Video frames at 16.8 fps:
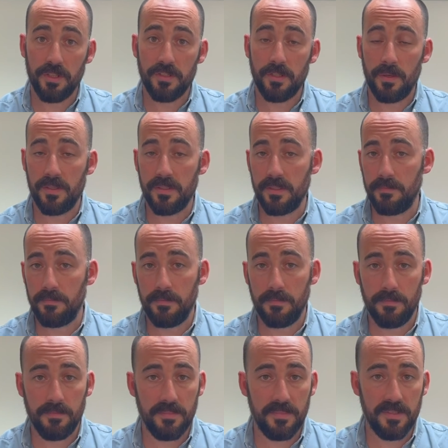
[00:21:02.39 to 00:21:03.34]
So it's
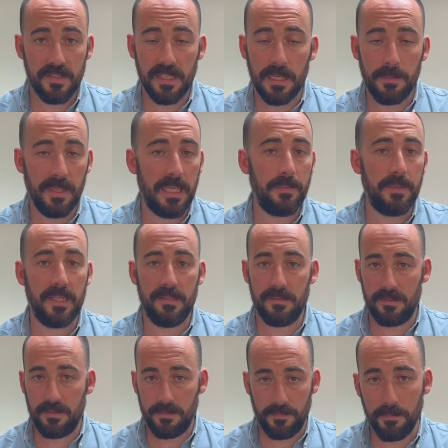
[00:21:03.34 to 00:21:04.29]

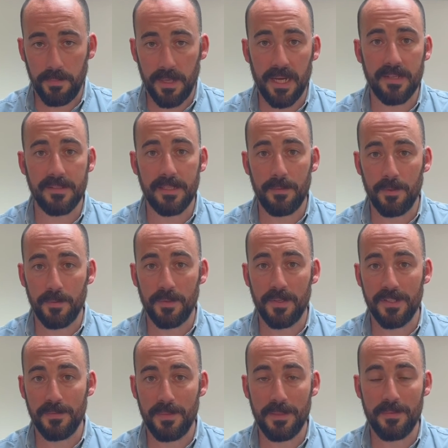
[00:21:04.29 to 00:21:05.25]
CBeebies, bad example because the